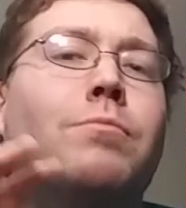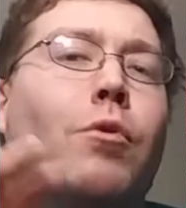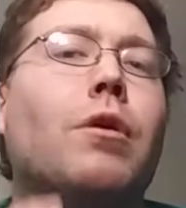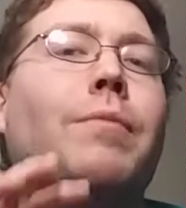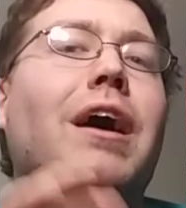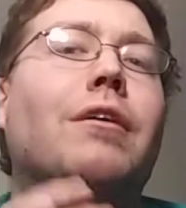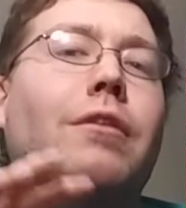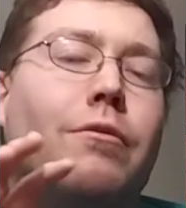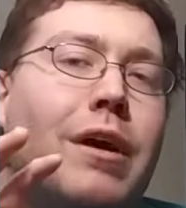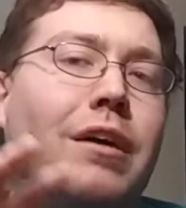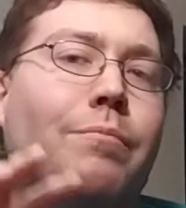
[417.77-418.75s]
more about
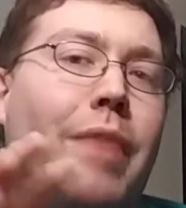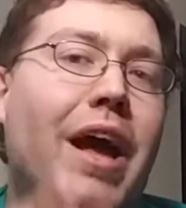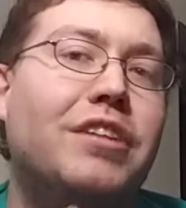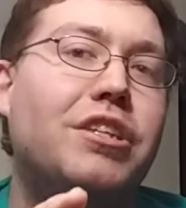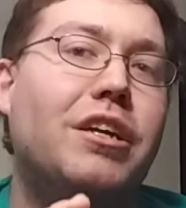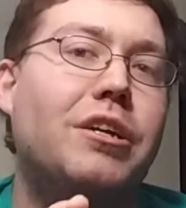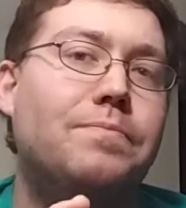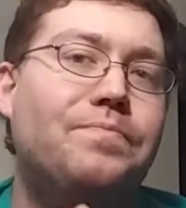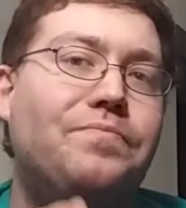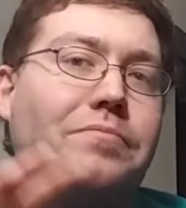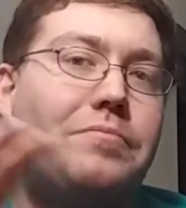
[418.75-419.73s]
around magic
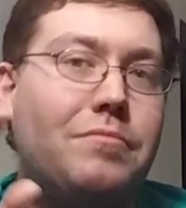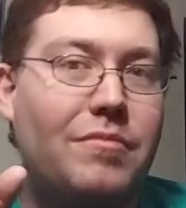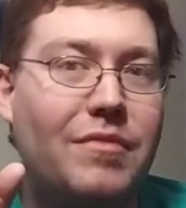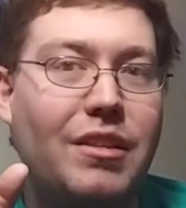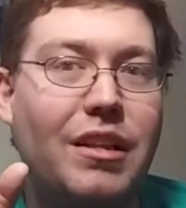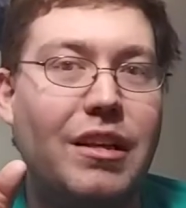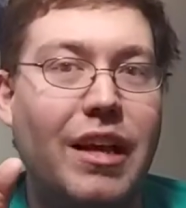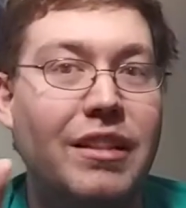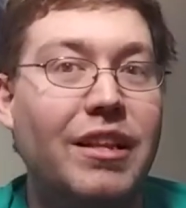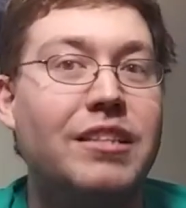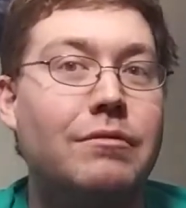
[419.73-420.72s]

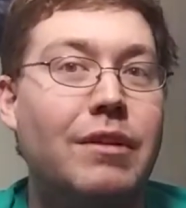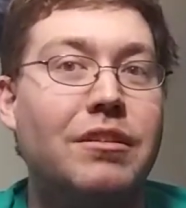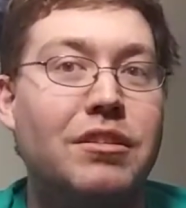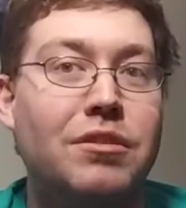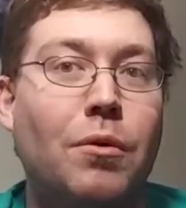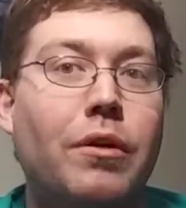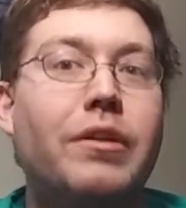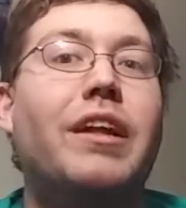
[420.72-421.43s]
and less around the sword.